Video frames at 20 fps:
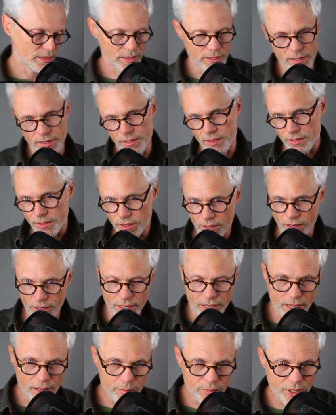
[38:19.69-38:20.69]
that there
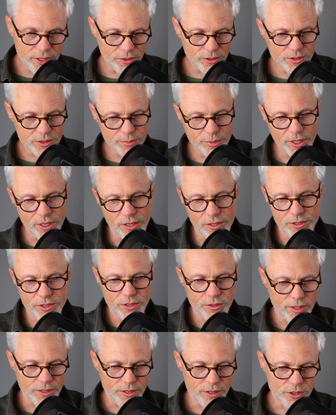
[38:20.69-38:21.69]
aren't chemicals, but
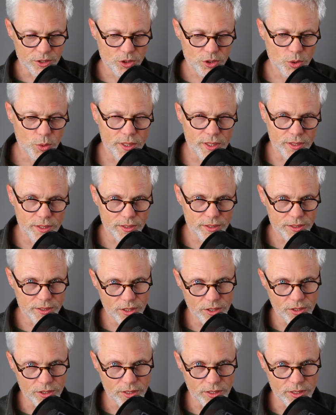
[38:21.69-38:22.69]
also that the soil is
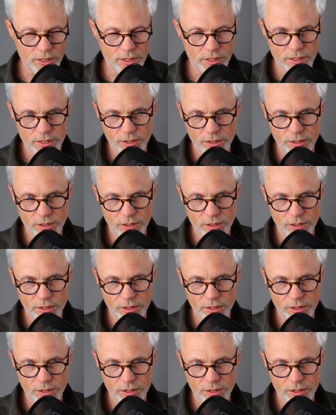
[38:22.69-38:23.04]
good.